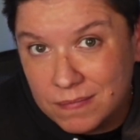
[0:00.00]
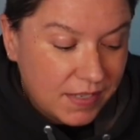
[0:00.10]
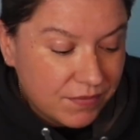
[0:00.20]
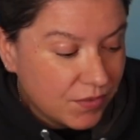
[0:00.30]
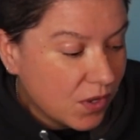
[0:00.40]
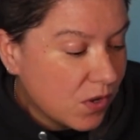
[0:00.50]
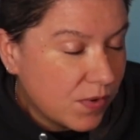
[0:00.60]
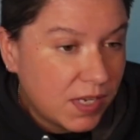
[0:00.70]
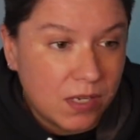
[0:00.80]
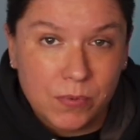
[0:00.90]
Even though
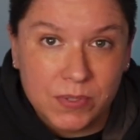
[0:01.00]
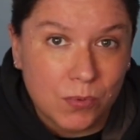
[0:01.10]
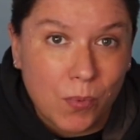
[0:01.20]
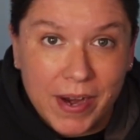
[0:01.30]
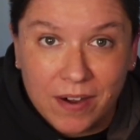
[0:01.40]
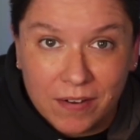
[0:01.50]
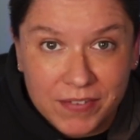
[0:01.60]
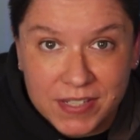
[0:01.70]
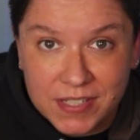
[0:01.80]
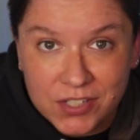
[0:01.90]
he was aware of
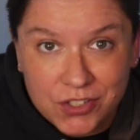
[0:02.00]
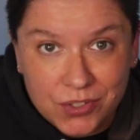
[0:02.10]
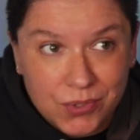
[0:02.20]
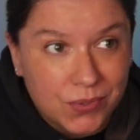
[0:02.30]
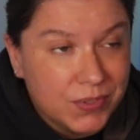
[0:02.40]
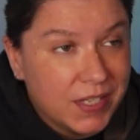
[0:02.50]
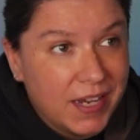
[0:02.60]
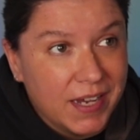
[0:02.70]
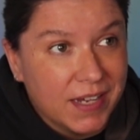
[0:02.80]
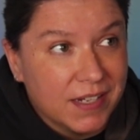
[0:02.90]
his issues
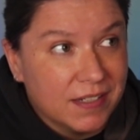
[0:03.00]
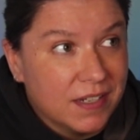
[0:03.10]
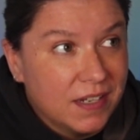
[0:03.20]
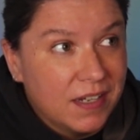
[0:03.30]
and